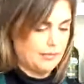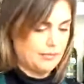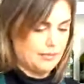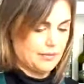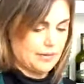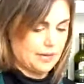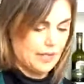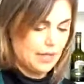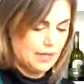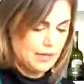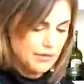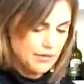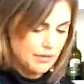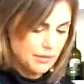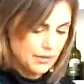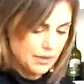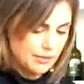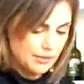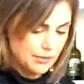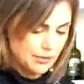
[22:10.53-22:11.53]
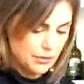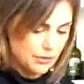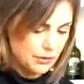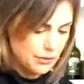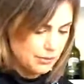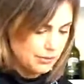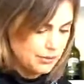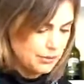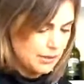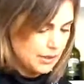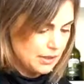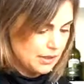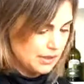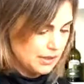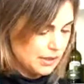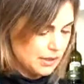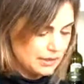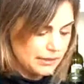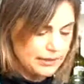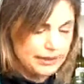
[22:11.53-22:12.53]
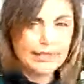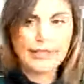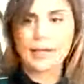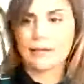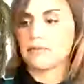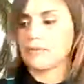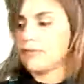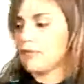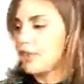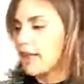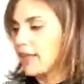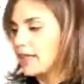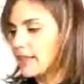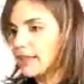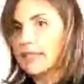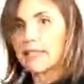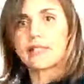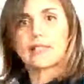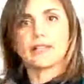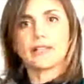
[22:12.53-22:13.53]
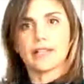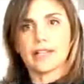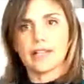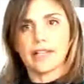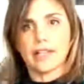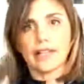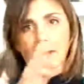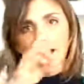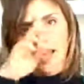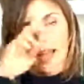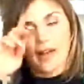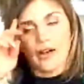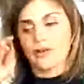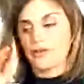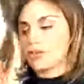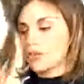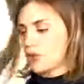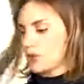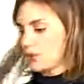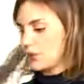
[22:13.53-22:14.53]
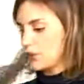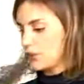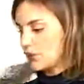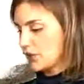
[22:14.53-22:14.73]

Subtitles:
ice cream scoop. Arlene, I'm finally learning how to use the